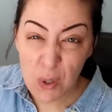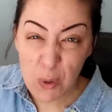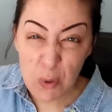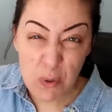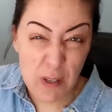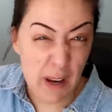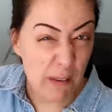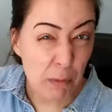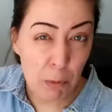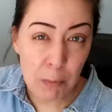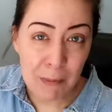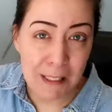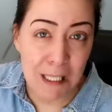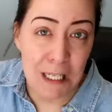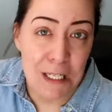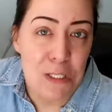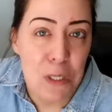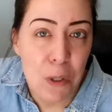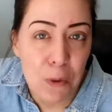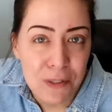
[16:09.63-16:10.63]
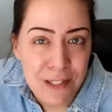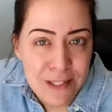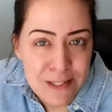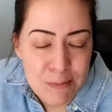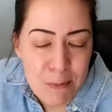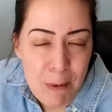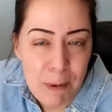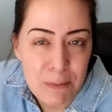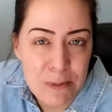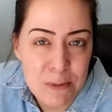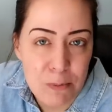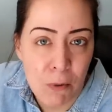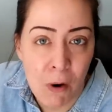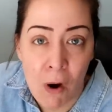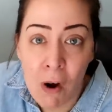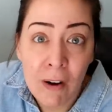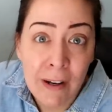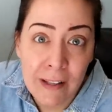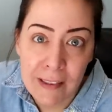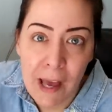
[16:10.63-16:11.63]
who never really told us what was
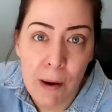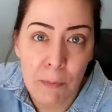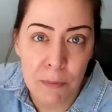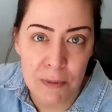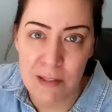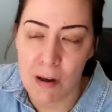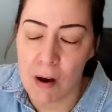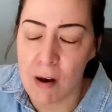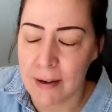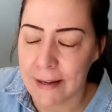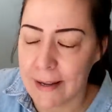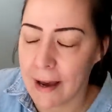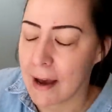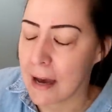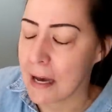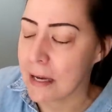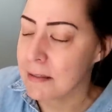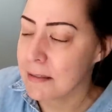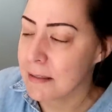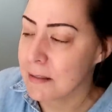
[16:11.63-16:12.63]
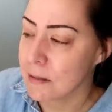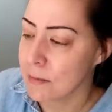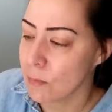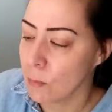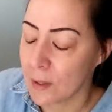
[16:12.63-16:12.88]
wrong, and that was on us,